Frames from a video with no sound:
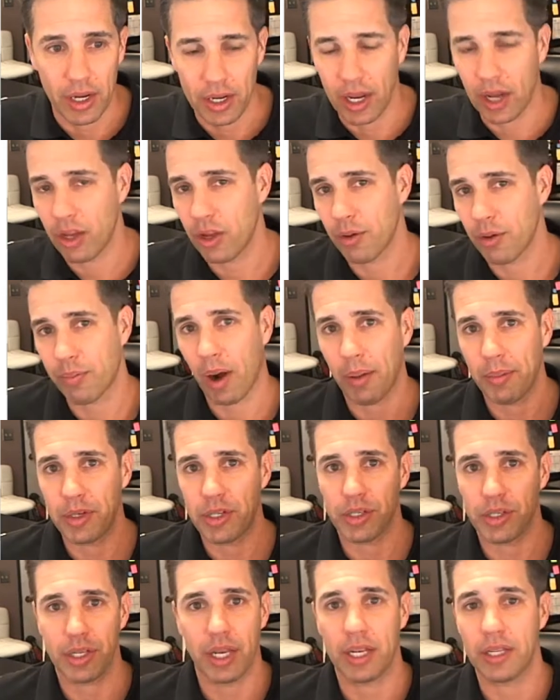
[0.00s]
Now you're probably
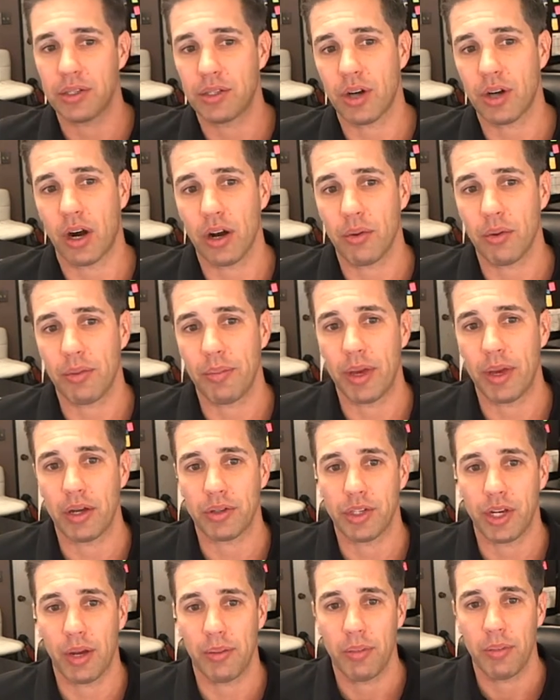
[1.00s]
just getting started with
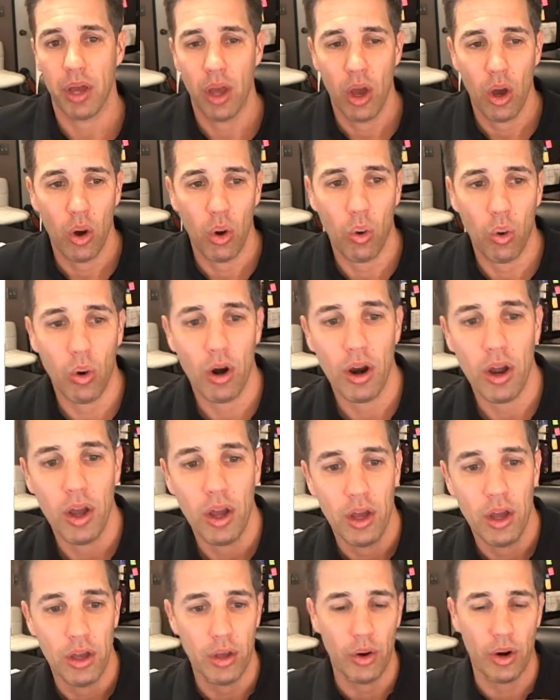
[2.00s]
Mailchimp or
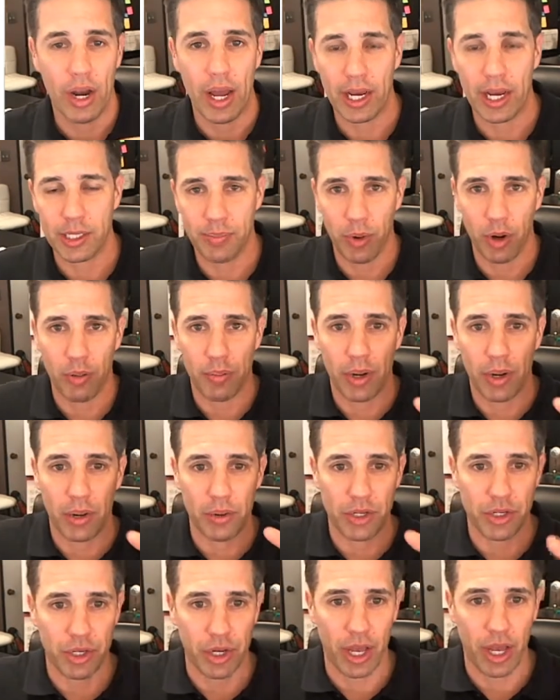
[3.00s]
you're an expert, but I
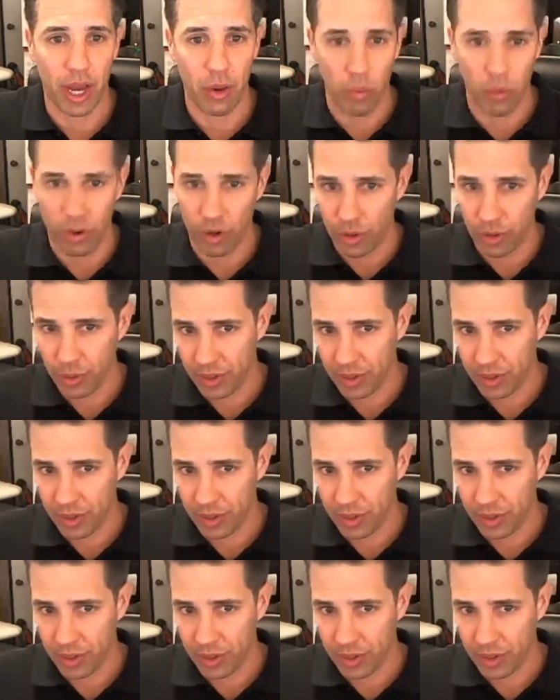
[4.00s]
want to show you how we're doing